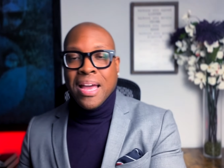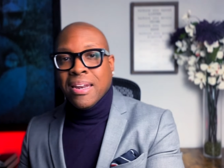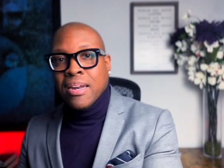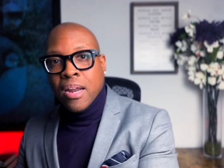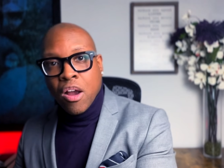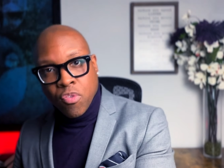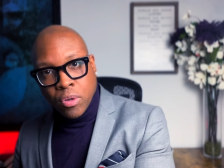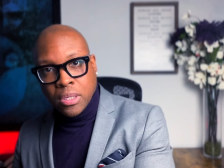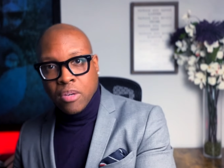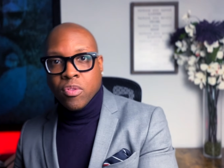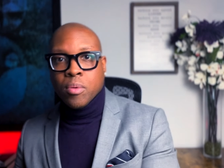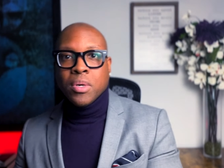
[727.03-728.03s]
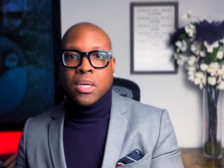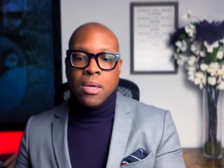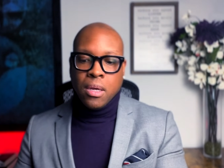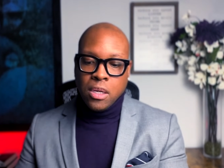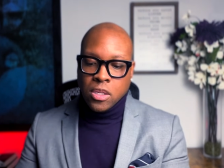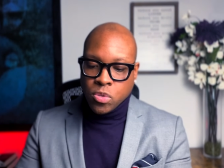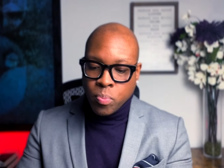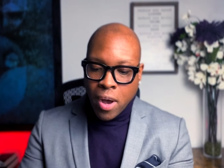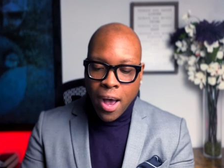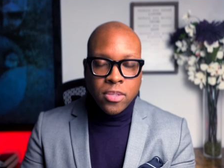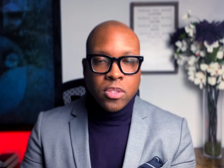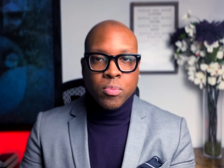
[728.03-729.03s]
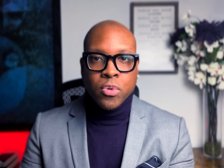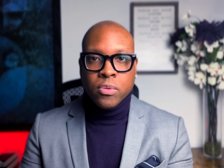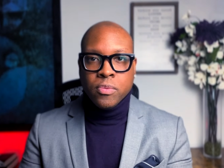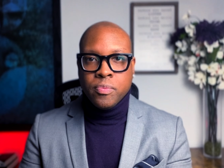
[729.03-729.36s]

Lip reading: and never leave them again. It's possible.